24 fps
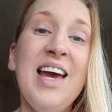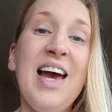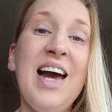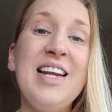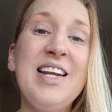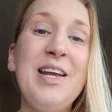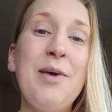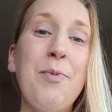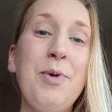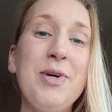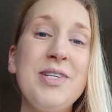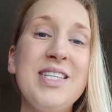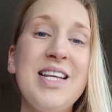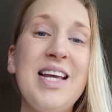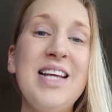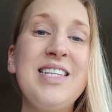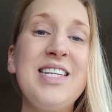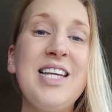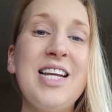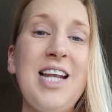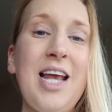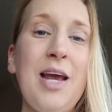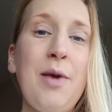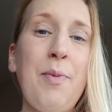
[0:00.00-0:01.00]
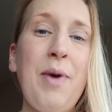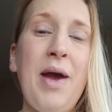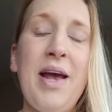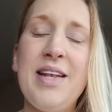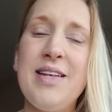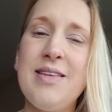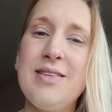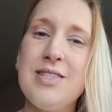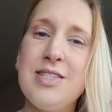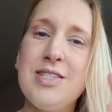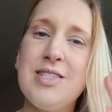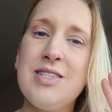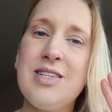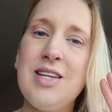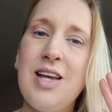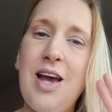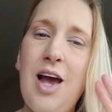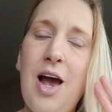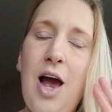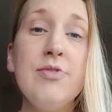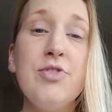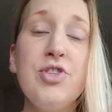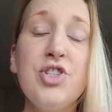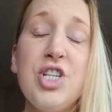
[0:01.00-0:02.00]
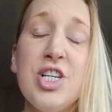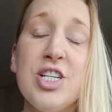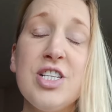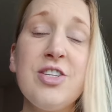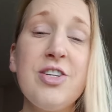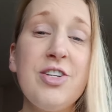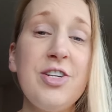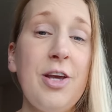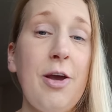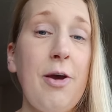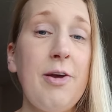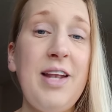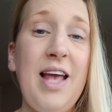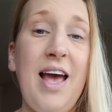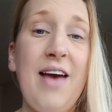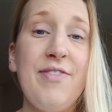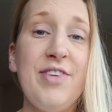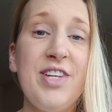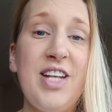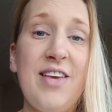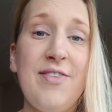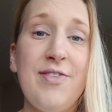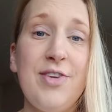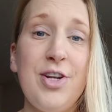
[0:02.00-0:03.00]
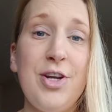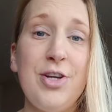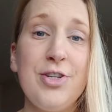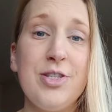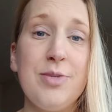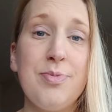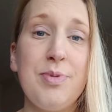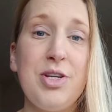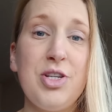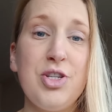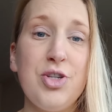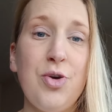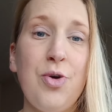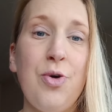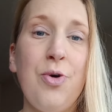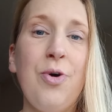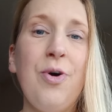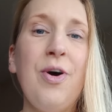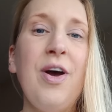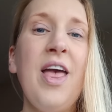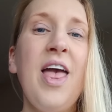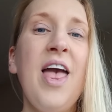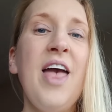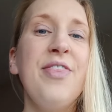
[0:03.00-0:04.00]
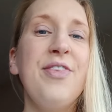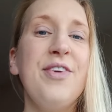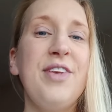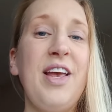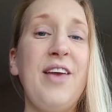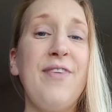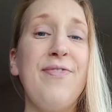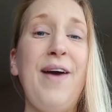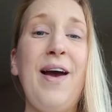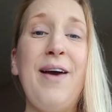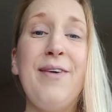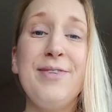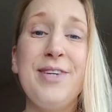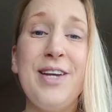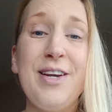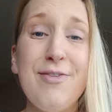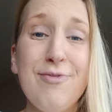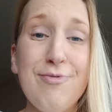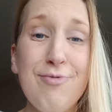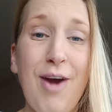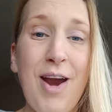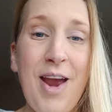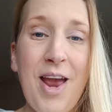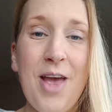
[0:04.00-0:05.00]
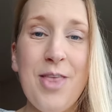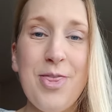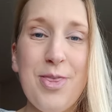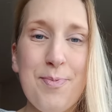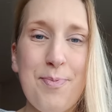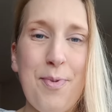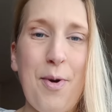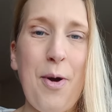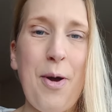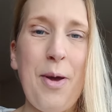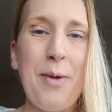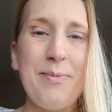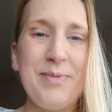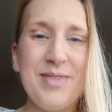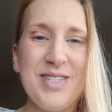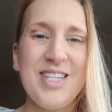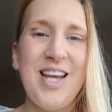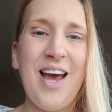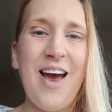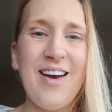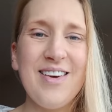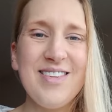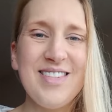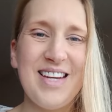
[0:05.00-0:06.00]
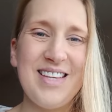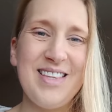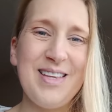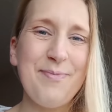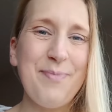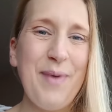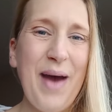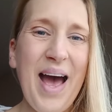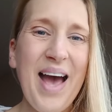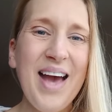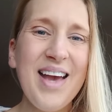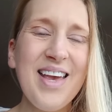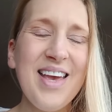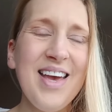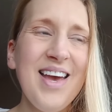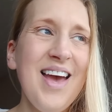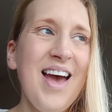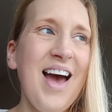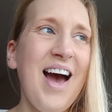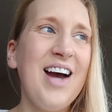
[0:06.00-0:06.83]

And it wasn't until I went, I'm just going to go and have another look to be sure that I found it right at the bottom, tucked at the back.